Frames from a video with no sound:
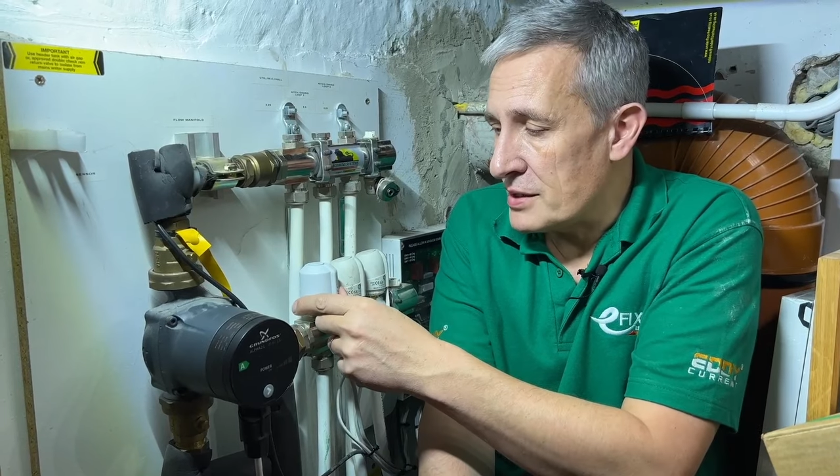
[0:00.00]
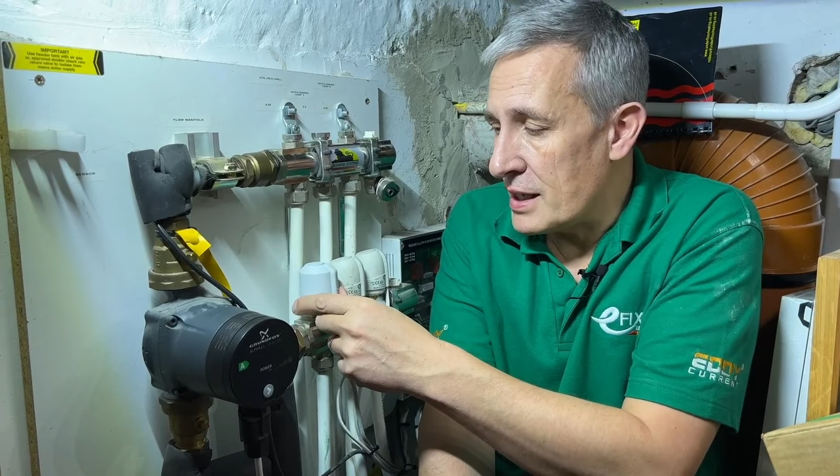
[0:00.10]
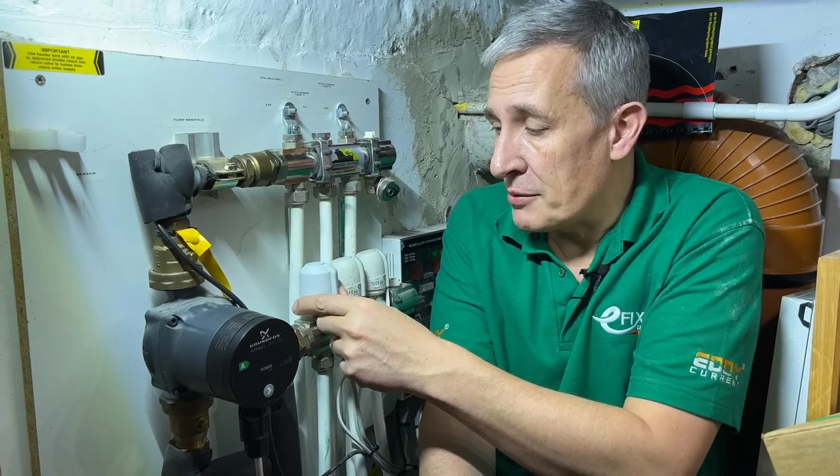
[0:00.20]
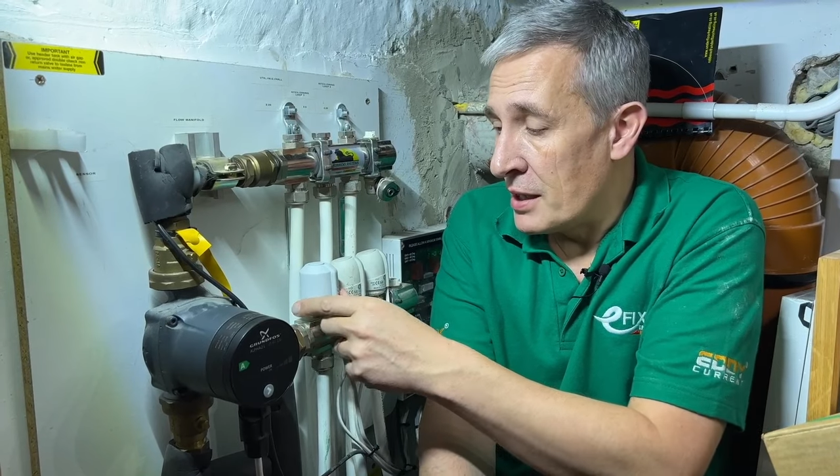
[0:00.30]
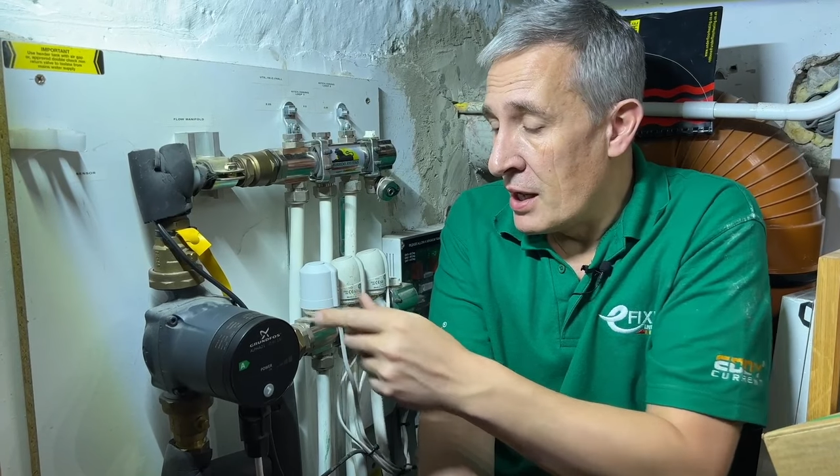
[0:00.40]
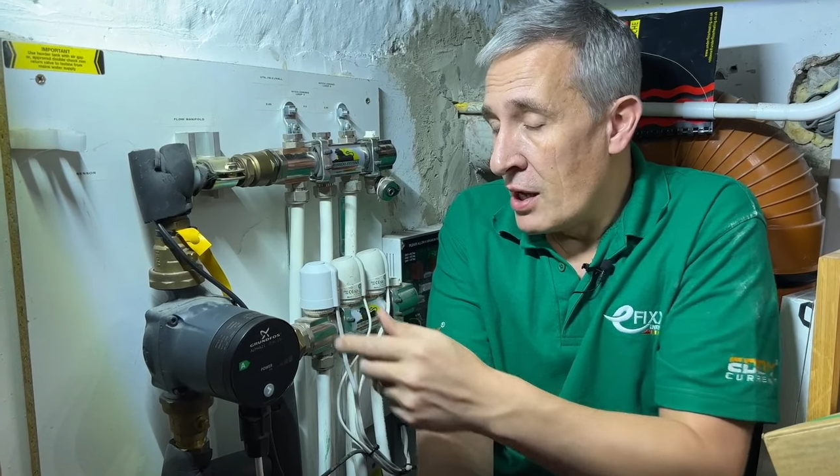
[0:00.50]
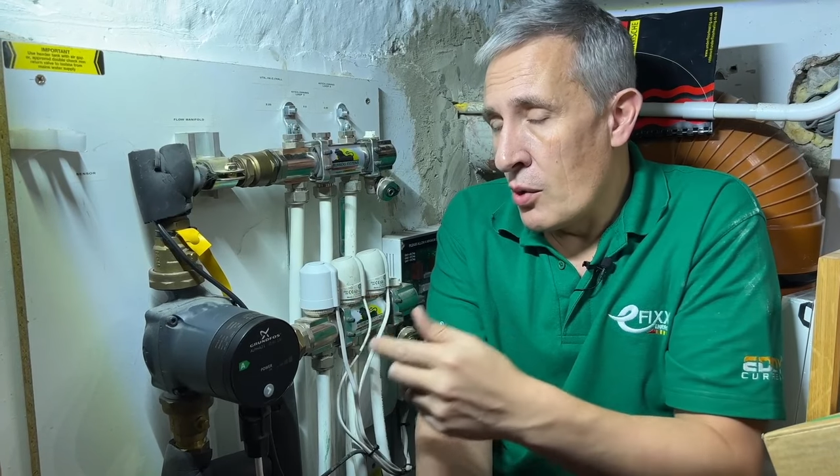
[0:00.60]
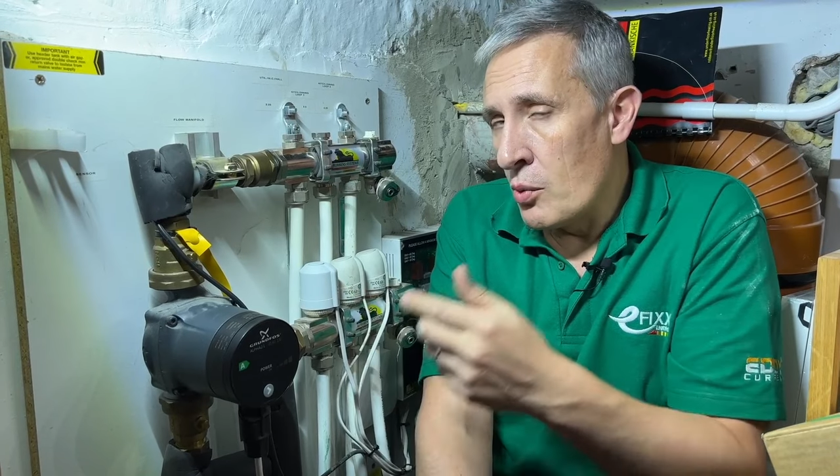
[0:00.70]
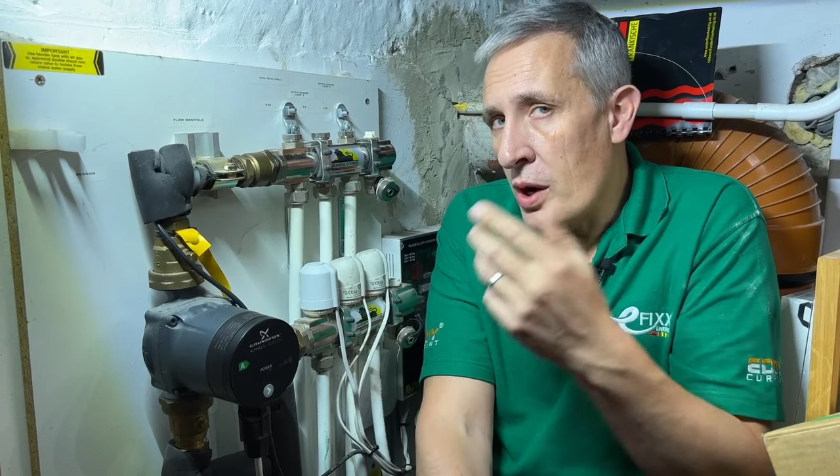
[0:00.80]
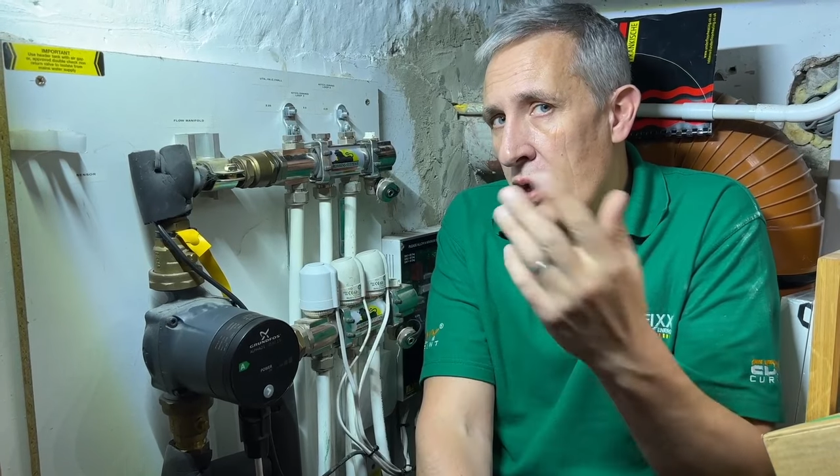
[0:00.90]
Now,
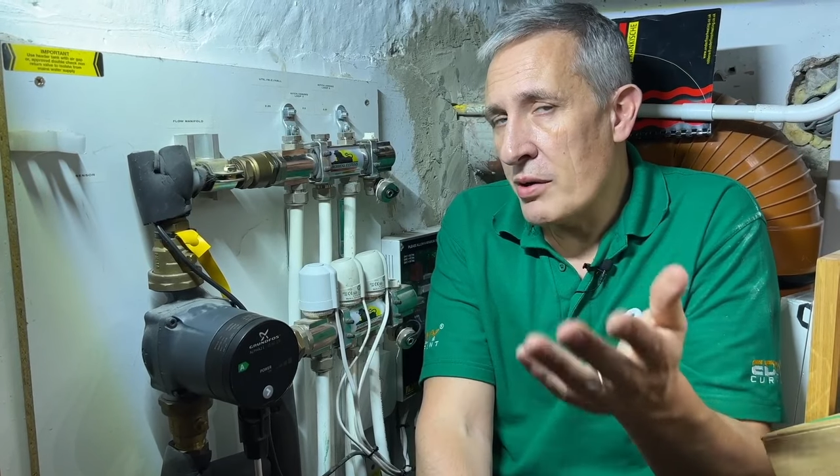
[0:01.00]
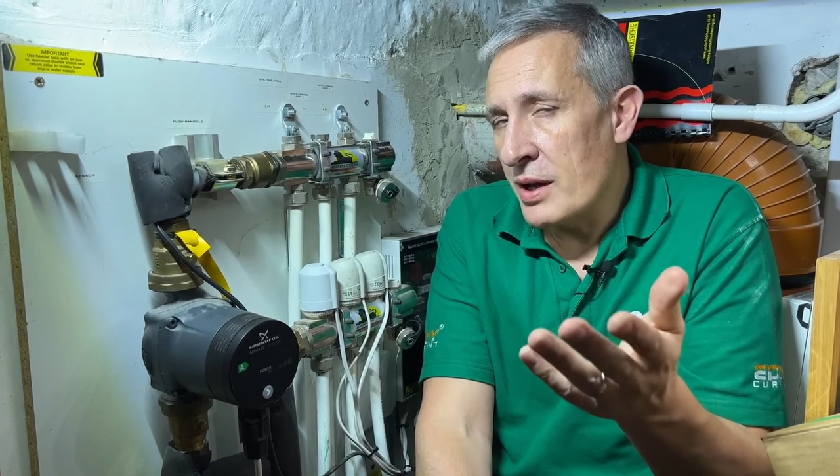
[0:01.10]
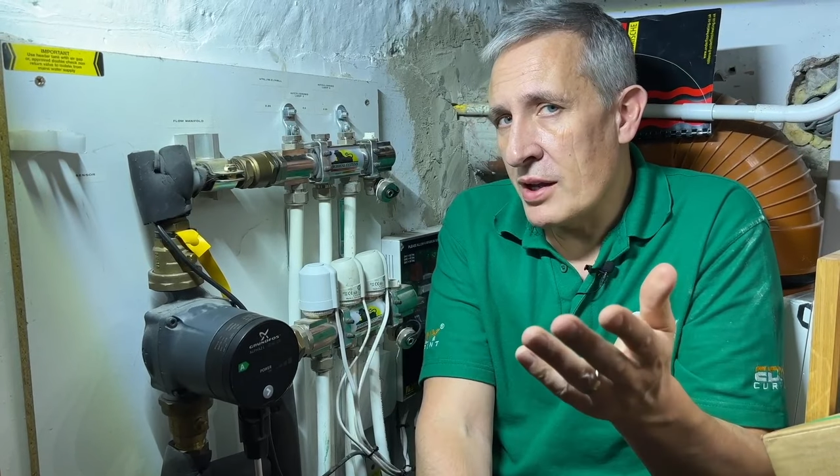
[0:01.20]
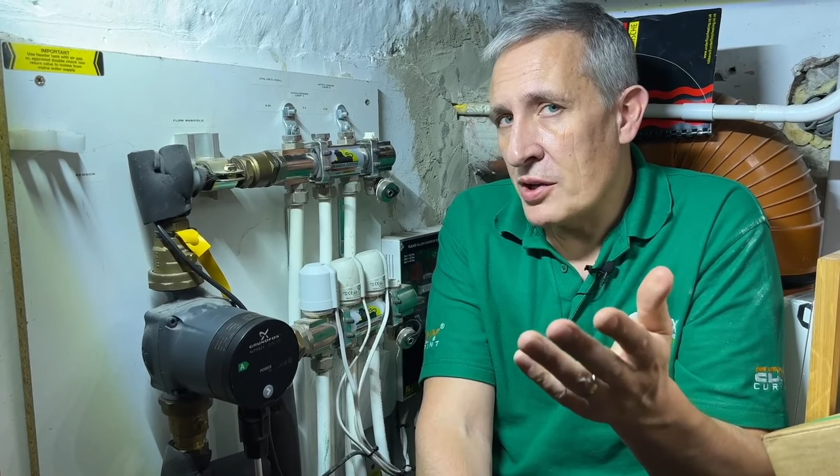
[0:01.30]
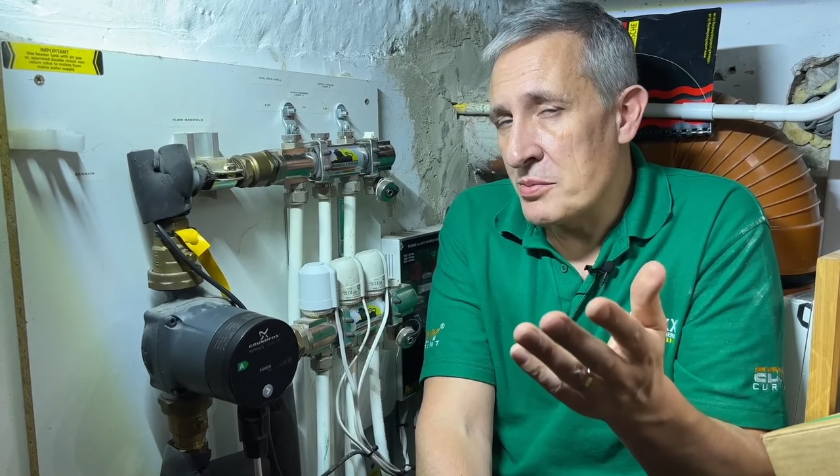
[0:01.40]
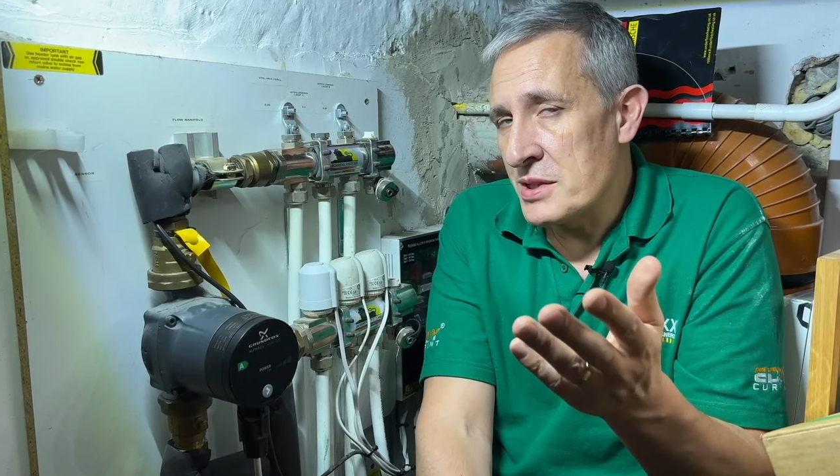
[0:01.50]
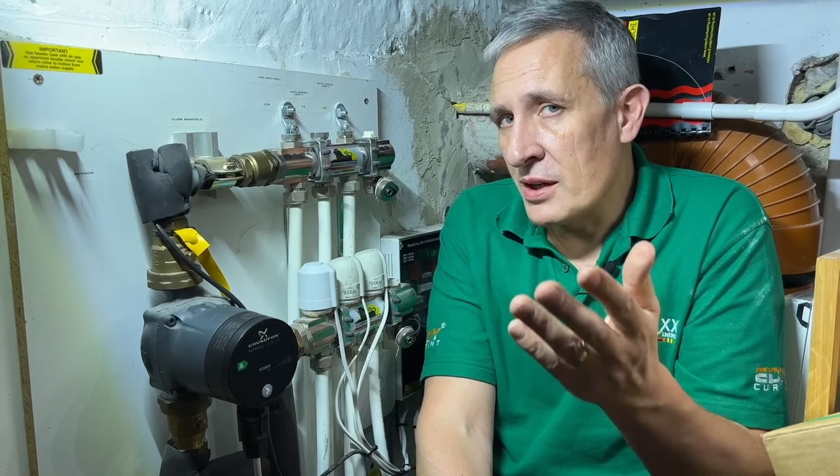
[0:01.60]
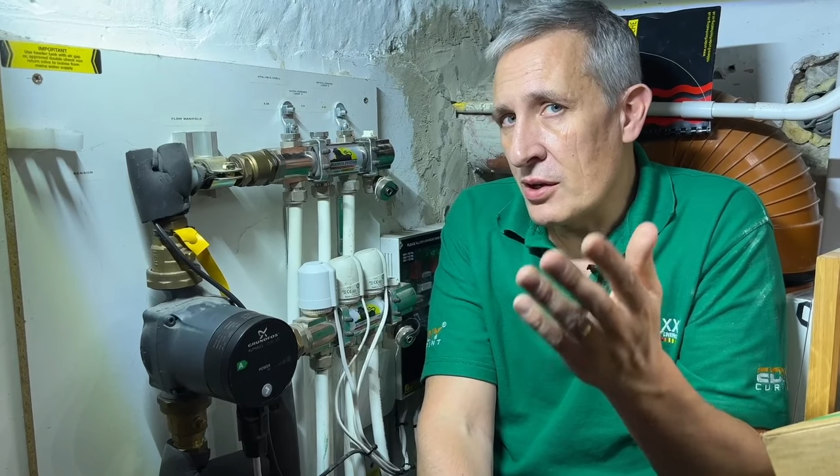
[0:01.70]
wiring comes in